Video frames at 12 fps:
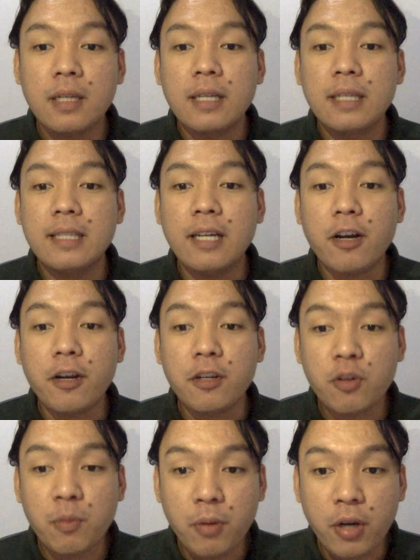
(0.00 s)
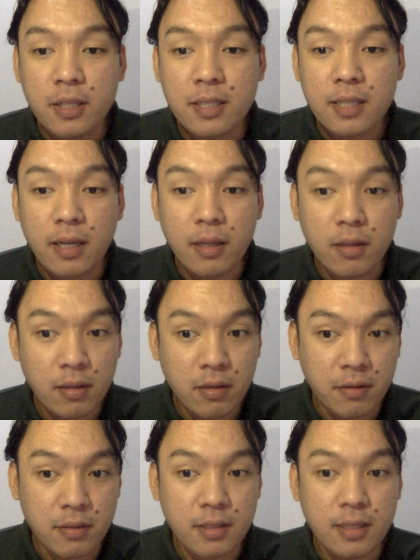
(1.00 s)
the arthropods, and
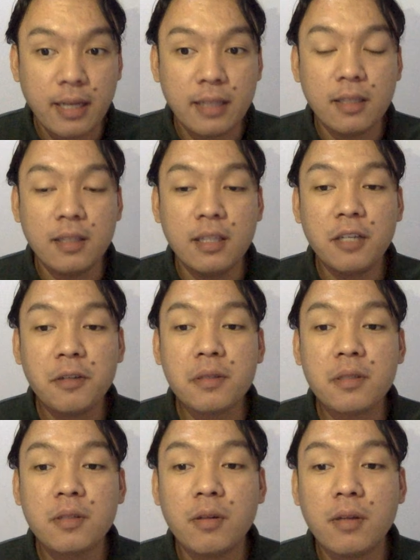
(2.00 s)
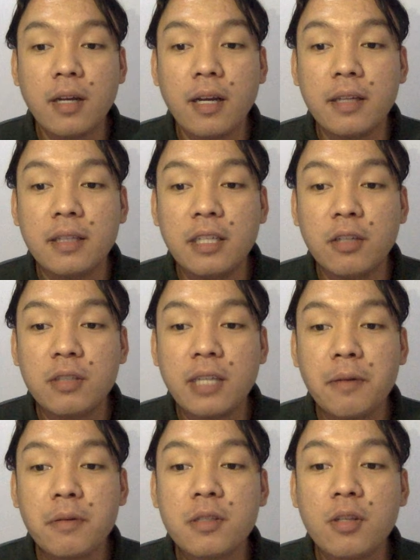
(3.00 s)
others, and the
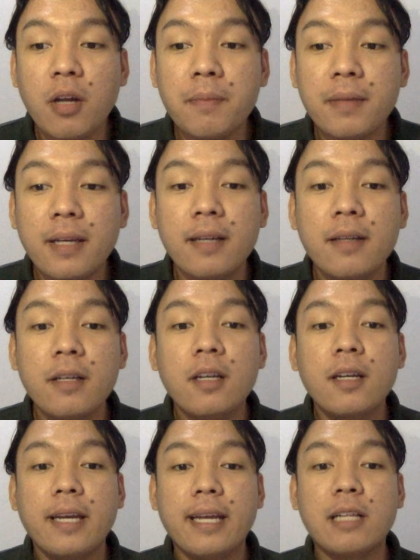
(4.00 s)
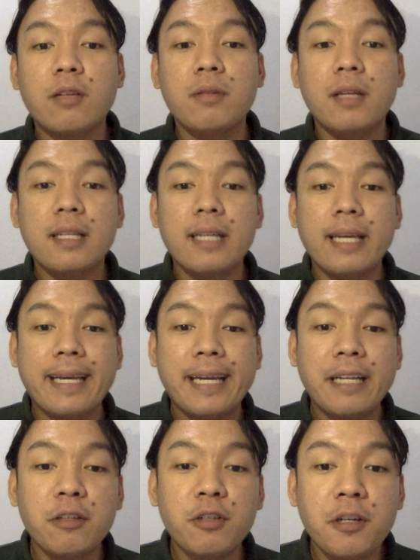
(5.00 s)
Deuterostomia, including the
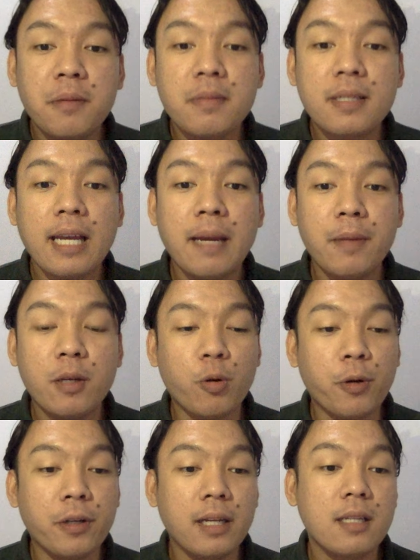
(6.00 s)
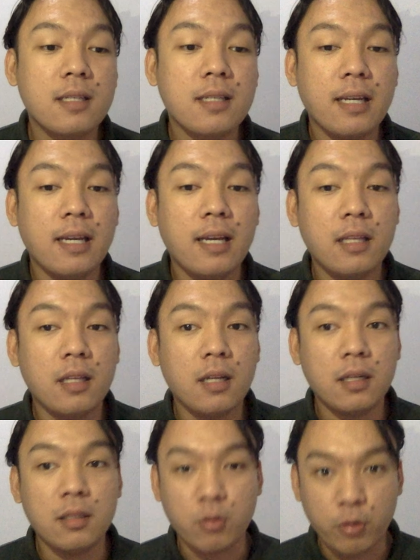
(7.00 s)
echinoderms, hemichordates, and
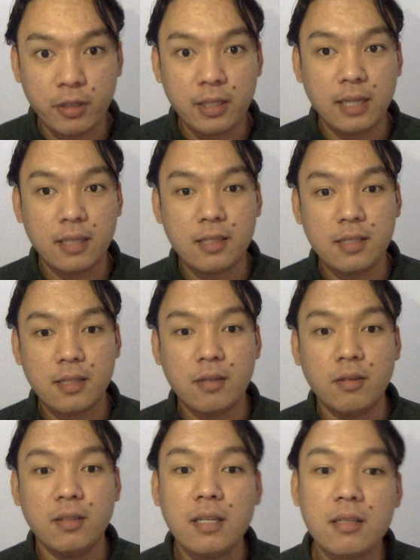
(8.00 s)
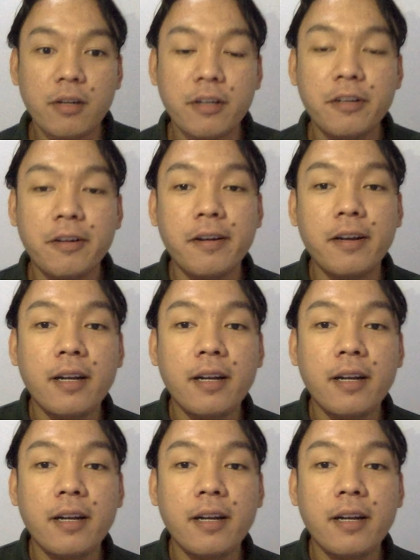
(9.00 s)
the chordates. So these are your